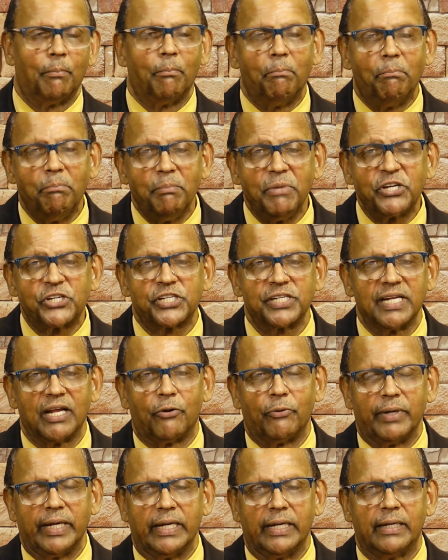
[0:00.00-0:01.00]

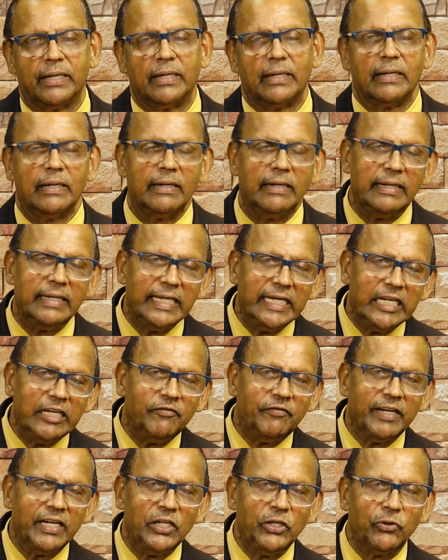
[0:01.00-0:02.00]
missionary
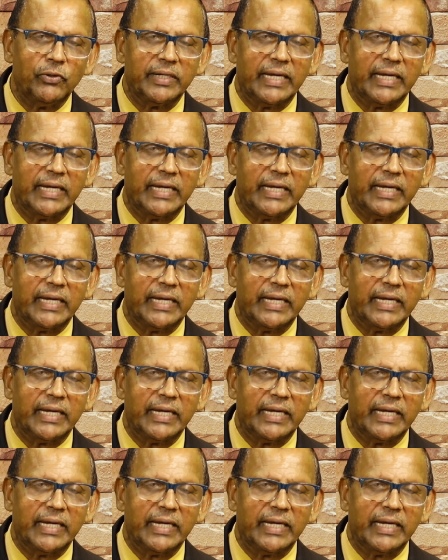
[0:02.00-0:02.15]
leaving the